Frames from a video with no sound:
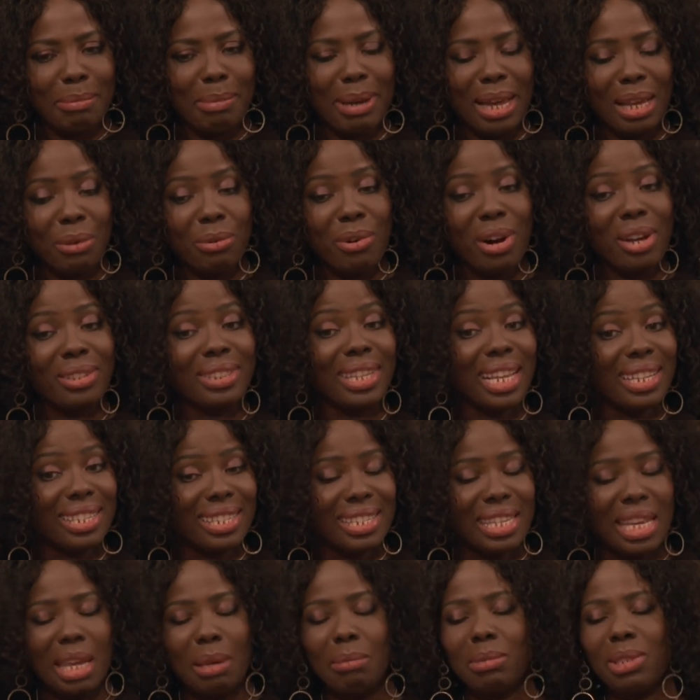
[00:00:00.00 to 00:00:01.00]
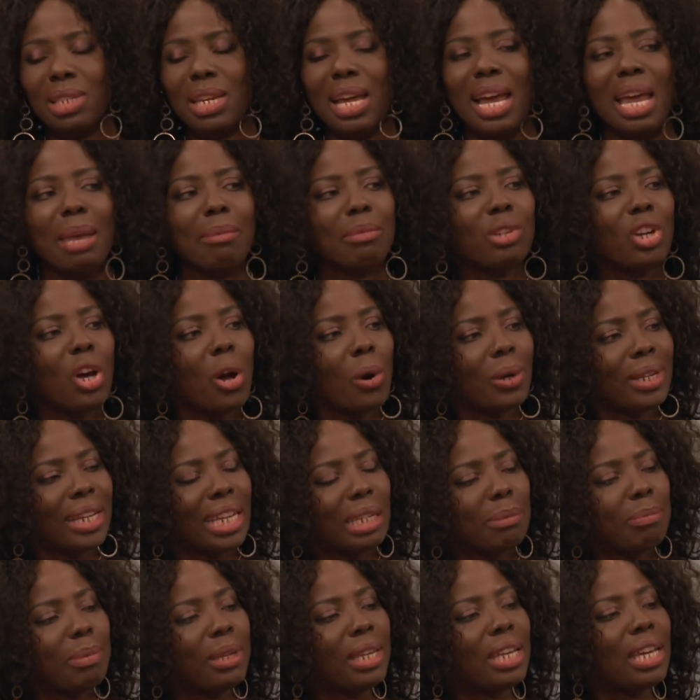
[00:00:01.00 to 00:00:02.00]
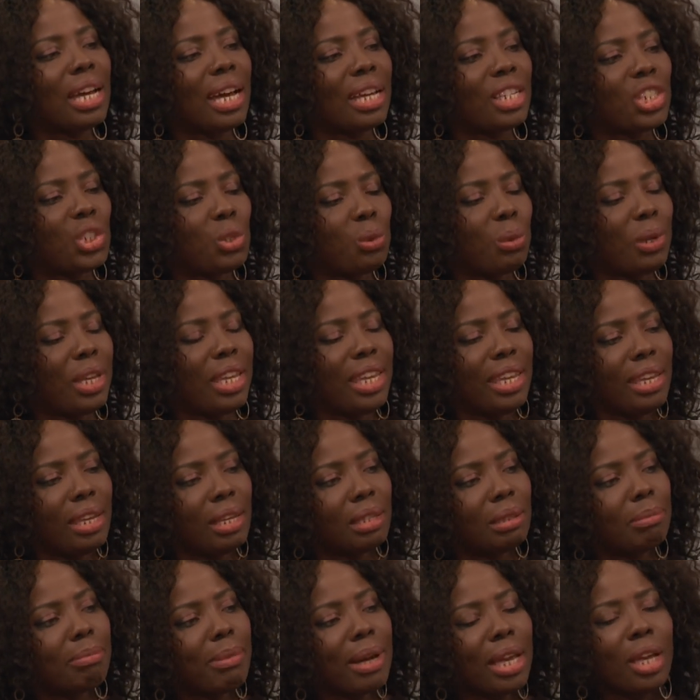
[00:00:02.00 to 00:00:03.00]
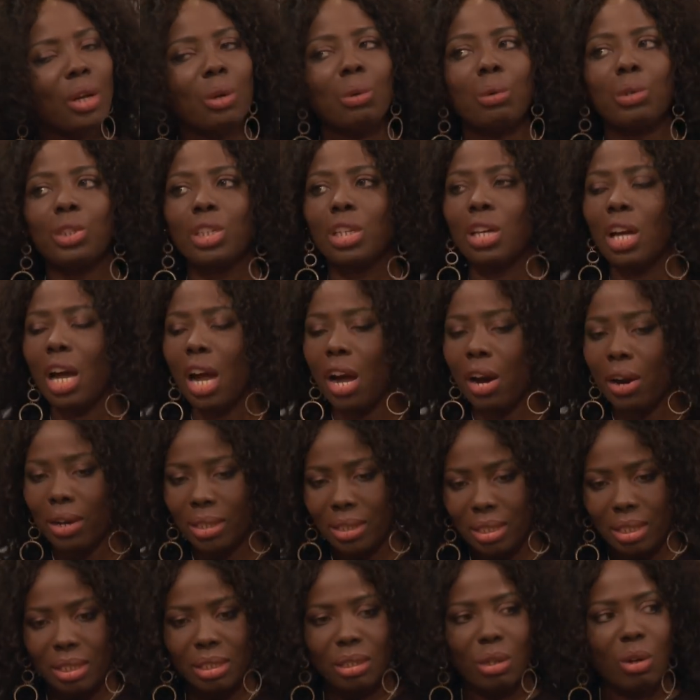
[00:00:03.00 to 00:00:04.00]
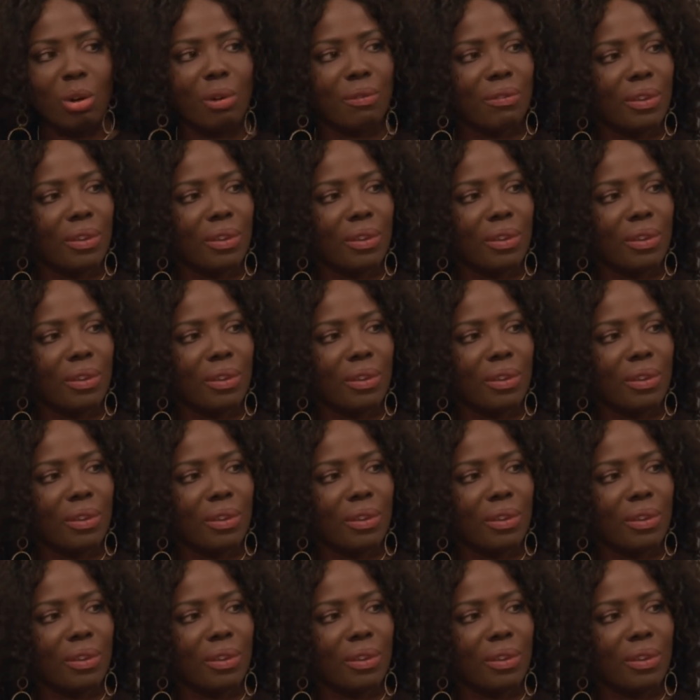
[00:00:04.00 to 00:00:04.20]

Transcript: But around that same time, God had begun to heal my own heart of